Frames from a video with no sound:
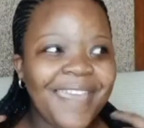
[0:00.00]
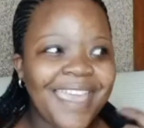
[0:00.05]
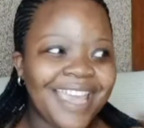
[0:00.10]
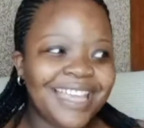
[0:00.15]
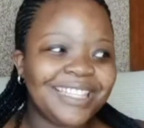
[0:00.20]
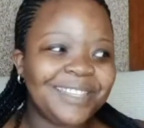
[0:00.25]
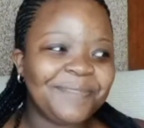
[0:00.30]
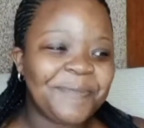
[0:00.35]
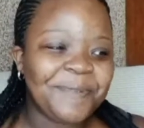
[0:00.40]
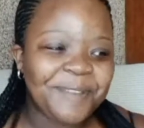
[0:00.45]

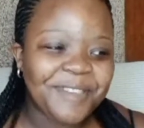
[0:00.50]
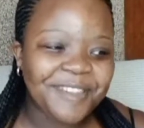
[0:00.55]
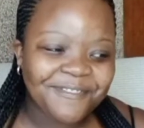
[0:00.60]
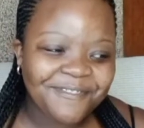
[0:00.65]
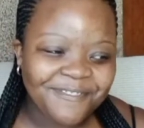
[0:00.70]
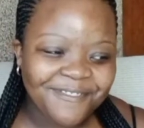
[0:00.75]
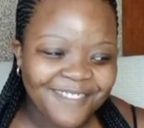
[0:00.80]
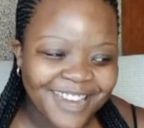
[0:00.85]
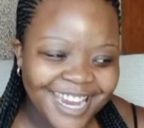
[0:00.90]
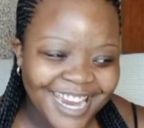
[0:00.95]

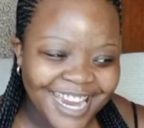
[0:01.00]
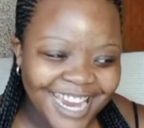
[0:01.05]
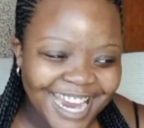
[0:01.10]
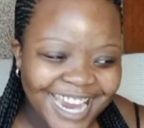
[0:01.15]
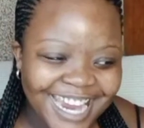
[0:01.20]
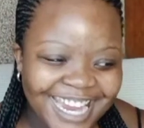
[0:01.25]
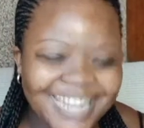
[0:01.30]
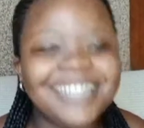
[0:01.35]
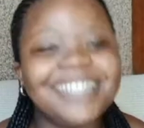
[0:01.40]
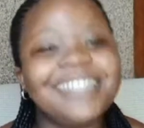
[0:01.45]

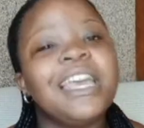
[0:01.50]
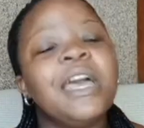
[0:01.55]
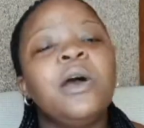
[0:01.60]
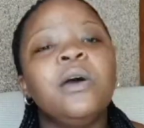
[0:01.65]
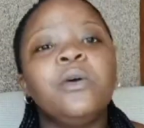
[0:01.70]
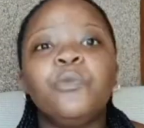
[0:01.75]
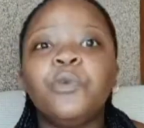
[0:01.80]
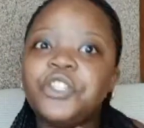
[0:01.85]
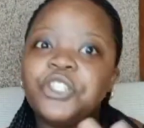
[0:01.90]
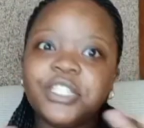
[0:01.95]
ex-boyfriend,
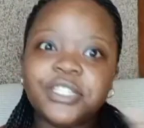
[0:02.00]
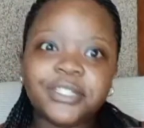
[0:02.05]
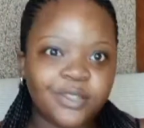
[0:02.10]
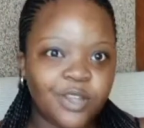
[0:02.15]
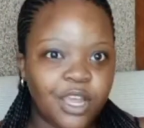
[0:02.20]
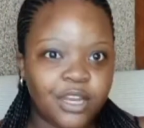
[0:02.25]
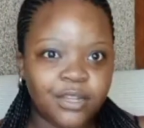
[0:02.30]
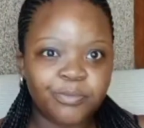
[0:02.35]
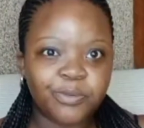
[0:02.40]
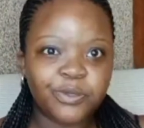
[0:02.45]
which is
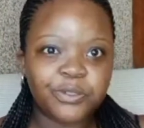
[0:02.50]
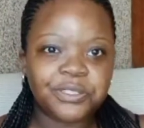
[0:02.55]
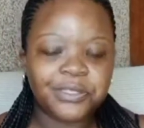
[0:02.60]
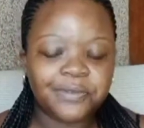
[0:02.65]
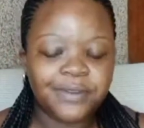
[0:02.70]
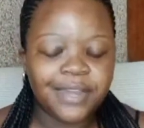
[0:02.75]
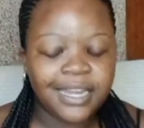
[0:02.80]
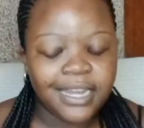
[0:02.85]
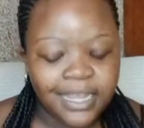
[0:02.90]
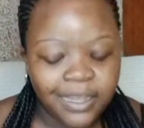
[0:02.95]
not
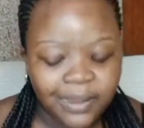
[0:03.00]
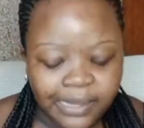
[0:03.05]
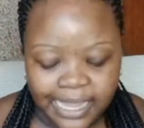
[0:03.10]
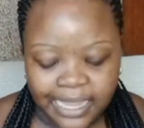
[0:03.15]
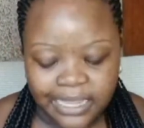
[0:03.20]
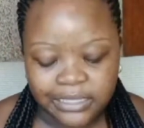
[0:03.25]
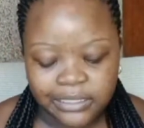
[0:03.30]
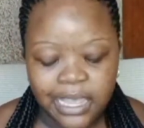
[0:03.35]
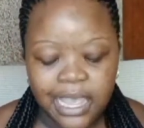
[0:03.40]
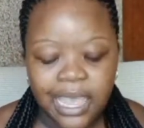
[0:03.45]
important right now,
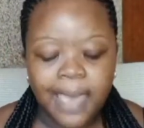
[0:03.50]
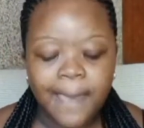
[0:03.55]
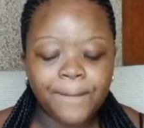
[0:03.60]
guys.